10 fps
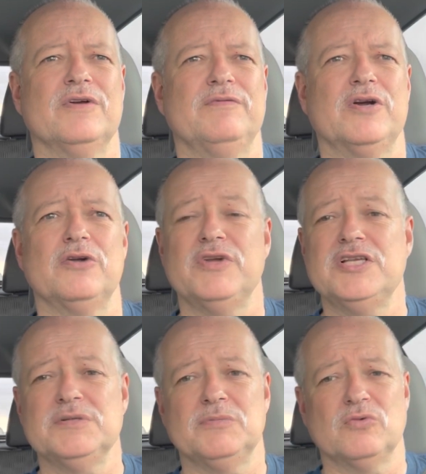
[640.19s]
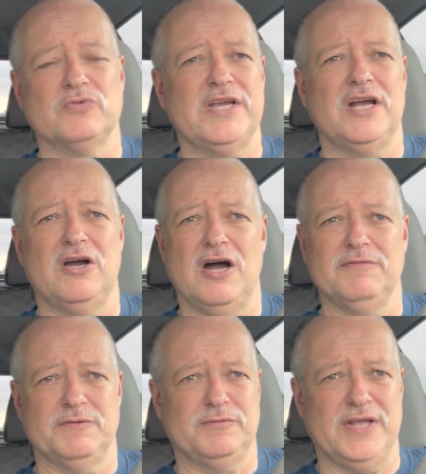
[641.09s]
A very reasonable rate I
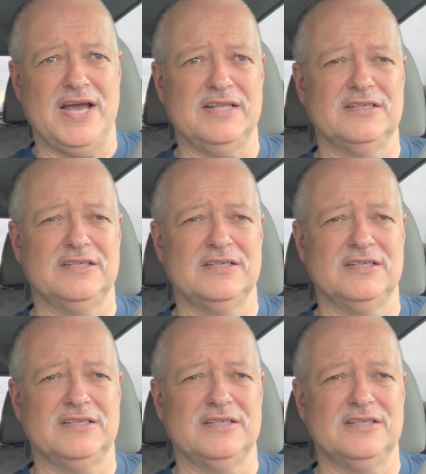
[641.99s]
offer for that,